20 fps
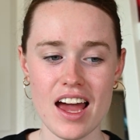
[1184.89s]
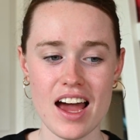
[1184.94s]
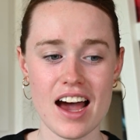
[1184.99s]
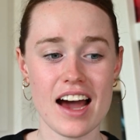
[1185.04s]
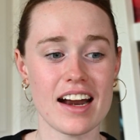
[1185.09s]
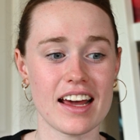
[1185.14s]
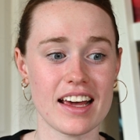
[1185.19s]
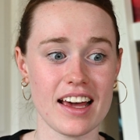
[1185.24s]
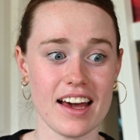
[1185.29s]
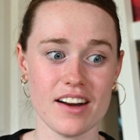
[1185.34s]

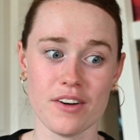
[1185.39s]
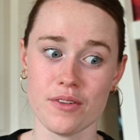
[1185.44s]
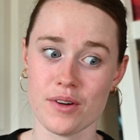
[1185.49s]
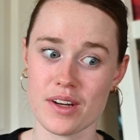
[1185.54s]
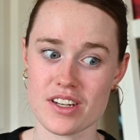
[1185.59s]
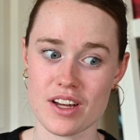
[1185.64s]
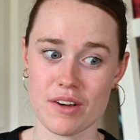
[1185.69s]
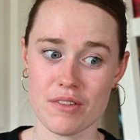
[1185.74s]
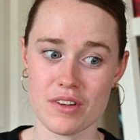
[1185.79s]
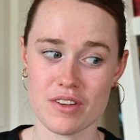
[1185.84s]
And I kind of
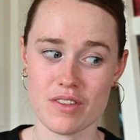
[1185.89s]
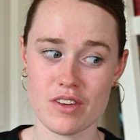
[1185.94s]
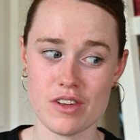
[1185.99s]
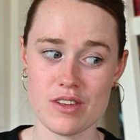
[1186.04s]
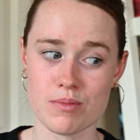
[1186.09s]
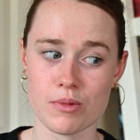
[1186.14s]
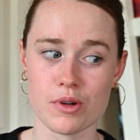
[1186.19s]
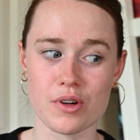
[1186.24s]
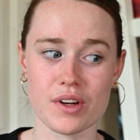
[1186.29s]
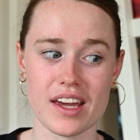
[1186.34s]
wish I would have
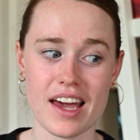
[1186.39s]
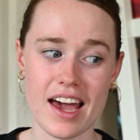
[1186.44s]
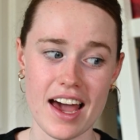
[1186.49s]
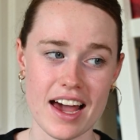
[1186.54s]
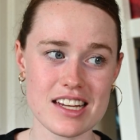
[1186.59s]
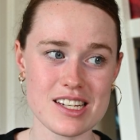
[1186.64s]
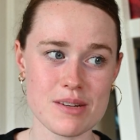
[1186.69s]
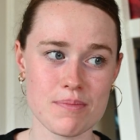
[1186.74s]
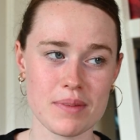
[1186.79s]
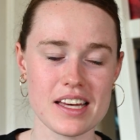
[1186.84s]
used more
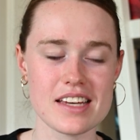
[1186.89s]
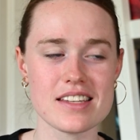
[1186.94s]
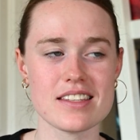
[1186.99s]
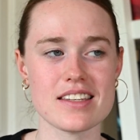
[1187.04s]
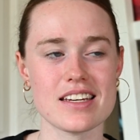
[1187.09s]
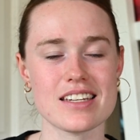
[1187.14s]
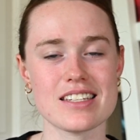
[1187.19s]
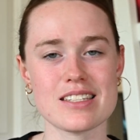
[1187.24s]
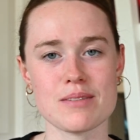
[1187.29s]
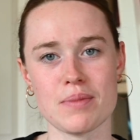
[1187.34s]
cash
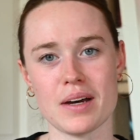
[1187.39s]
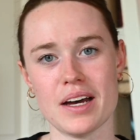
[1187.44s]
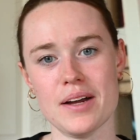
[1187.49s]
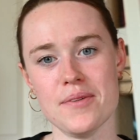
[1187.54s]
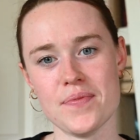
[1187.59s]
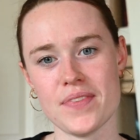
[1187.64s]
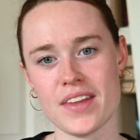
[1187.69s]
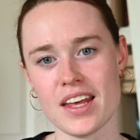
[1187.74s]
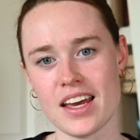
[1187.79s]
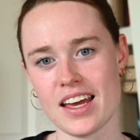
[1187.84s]
places, but
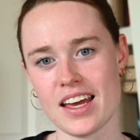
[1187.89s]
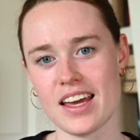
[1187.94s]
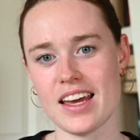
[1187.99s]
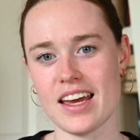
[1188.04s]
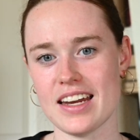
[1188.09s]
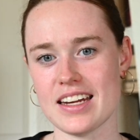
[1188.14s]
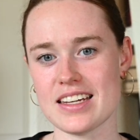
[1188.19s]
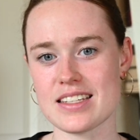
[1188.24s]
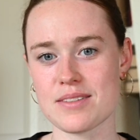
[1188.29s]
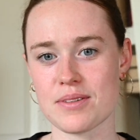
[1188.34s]

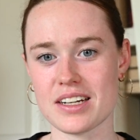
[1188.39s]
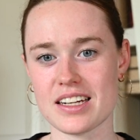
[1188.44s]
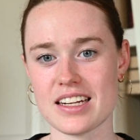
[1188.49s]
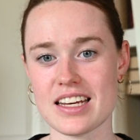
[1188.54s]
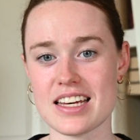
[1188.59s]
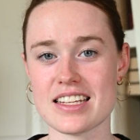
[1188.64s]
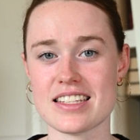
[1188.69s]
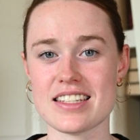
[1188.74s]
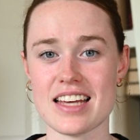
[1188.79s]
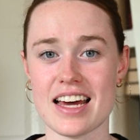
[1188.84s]
it is what it
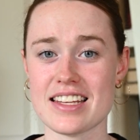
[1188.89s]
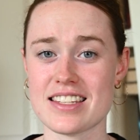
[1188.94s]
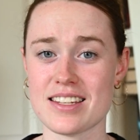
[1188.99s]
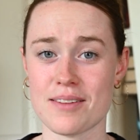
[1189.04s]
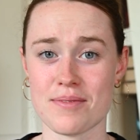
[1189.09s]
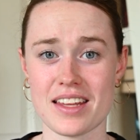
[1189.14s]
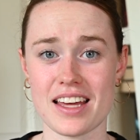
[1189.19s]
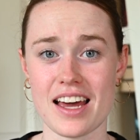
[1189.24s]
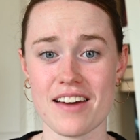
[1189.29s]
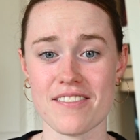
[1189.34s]
is. That is
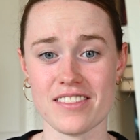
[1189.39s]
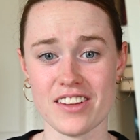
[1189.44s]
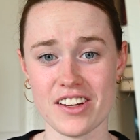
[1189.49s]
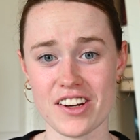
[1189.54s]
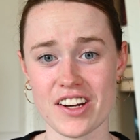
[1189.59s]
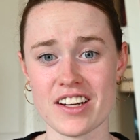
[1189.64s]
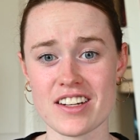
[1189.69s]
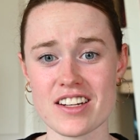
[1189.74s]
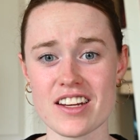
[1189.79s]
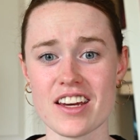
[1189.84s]
something I've
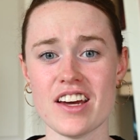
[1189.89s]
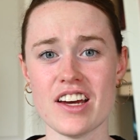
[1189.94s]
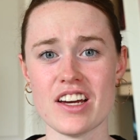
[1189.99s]
learned.